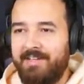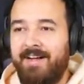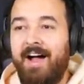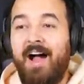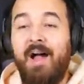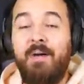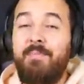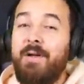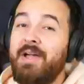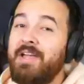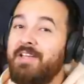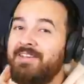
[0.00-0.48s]

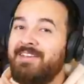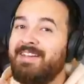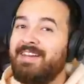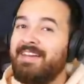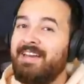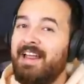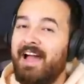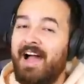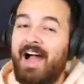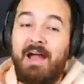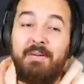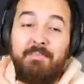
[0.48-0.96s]
I bet you
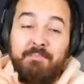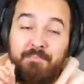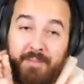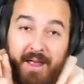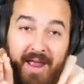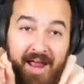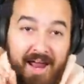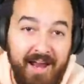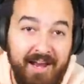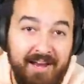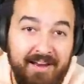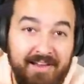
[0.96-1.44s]
didn't, I
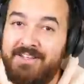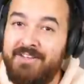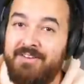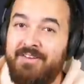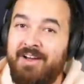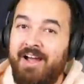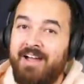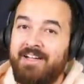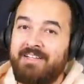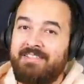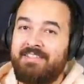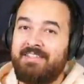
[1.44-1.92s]
bet you
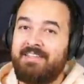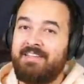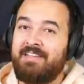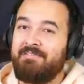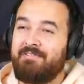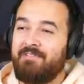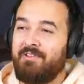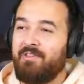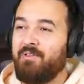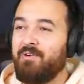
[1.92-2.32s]
guys didn't even